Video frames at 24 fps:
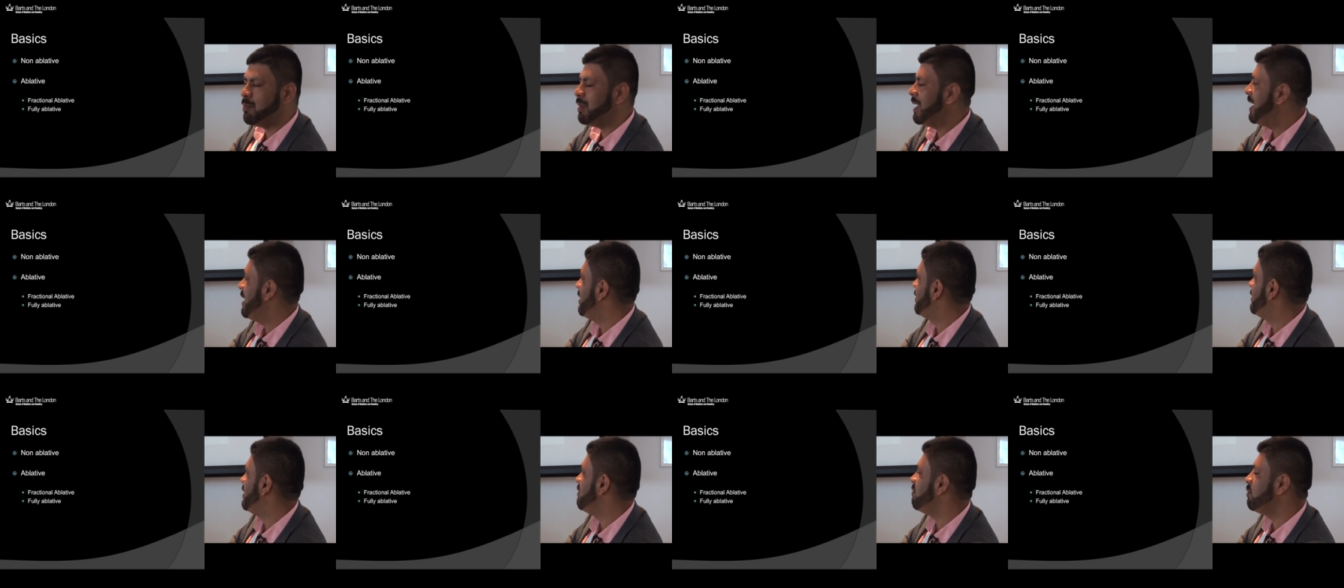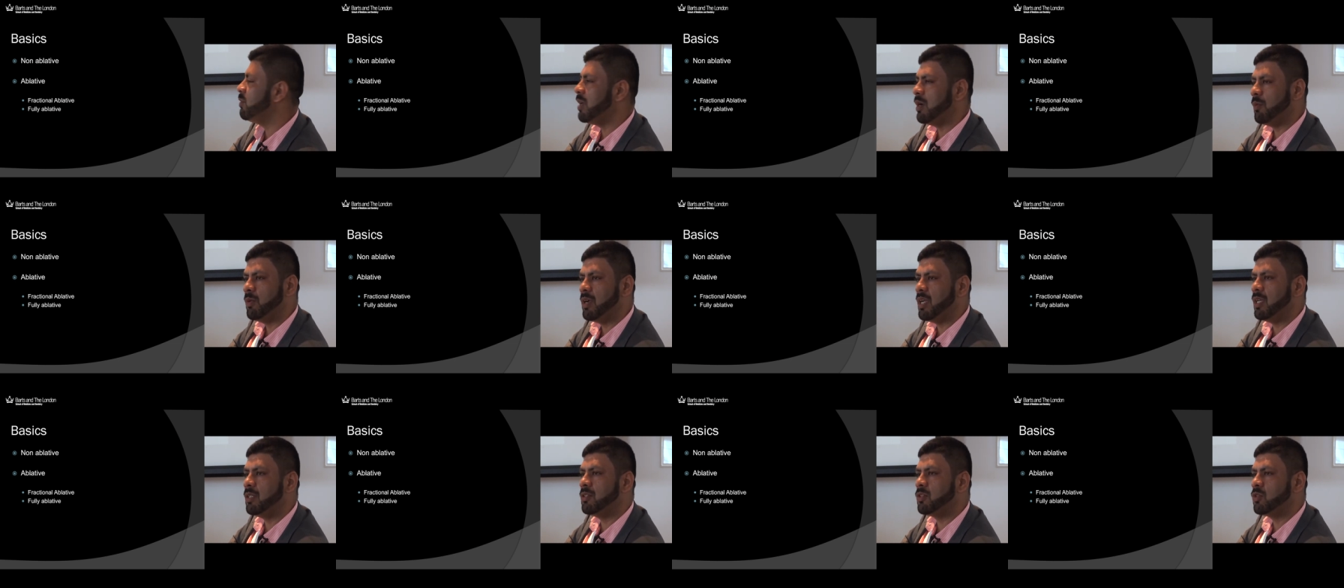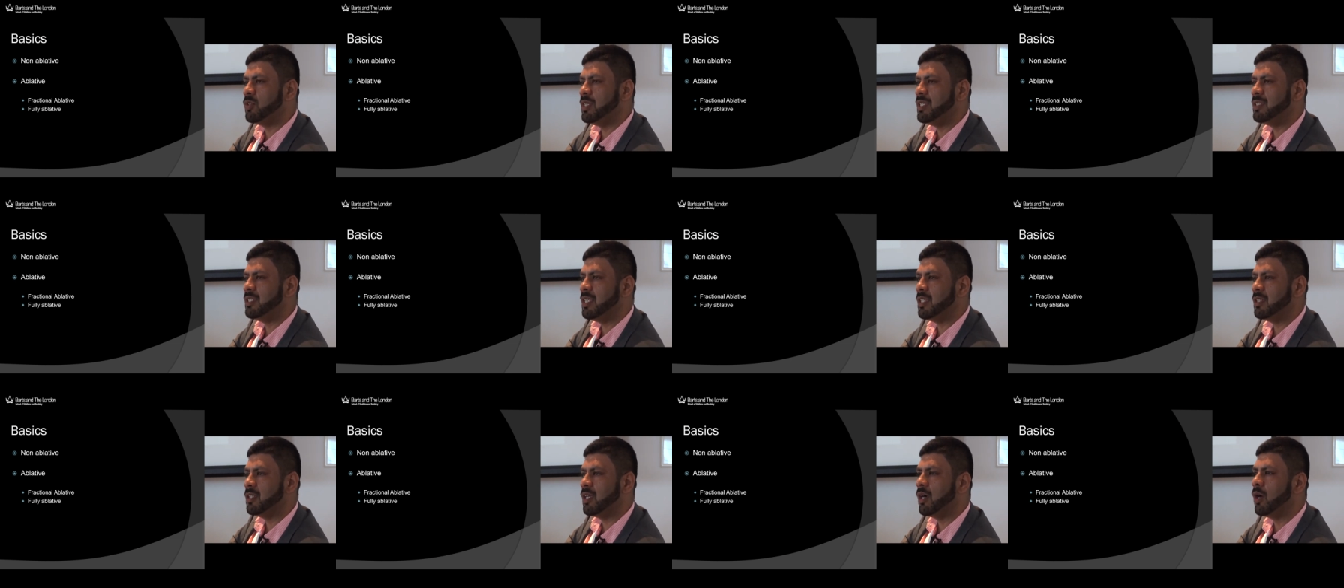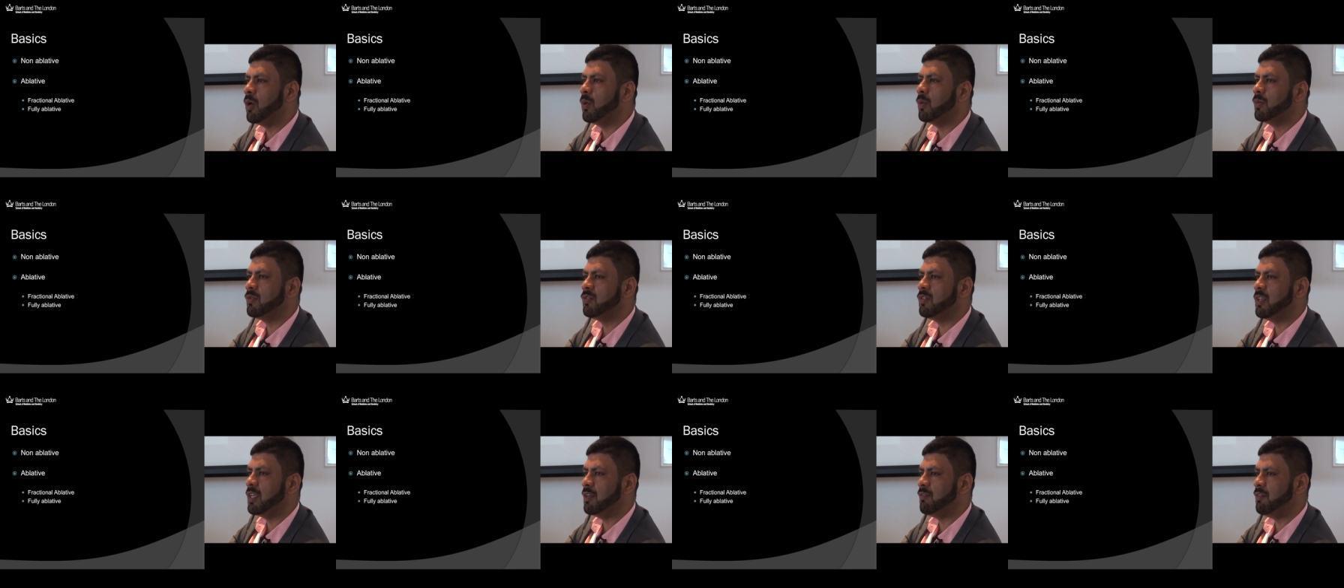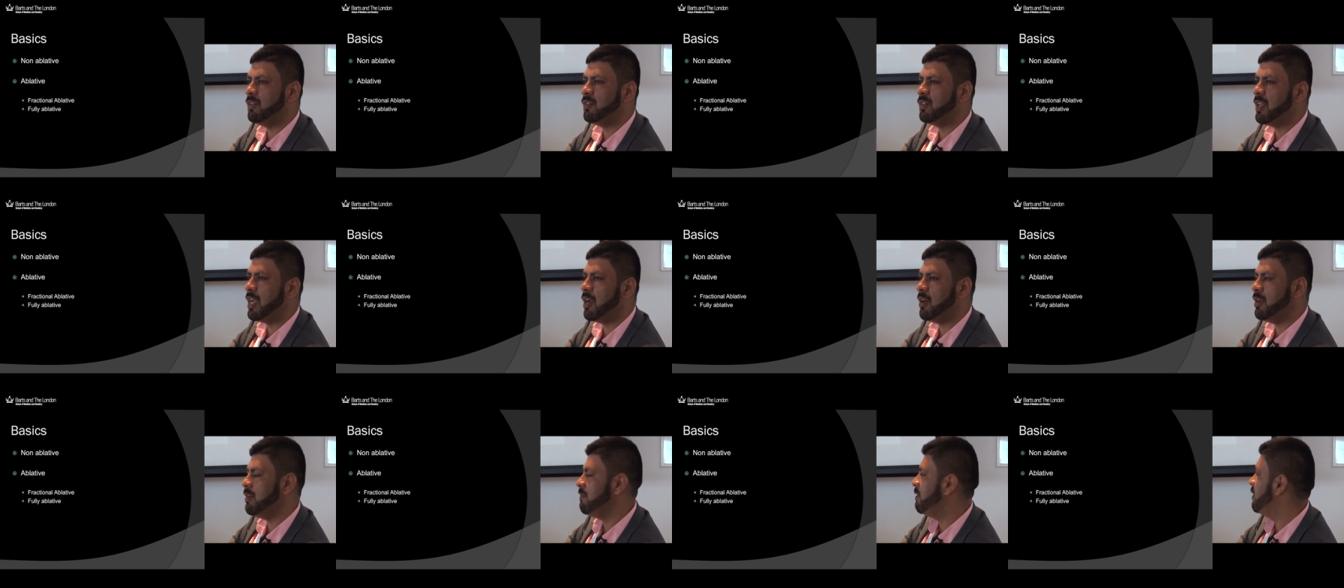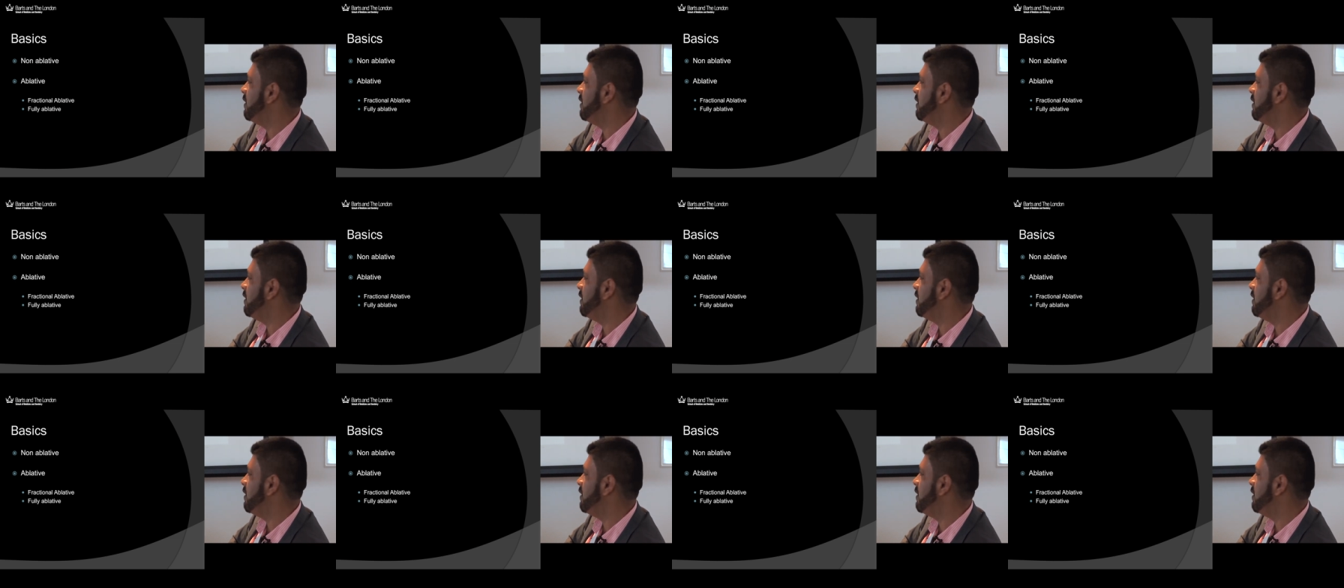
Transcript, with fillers: ablative, where we're treating the whole surface area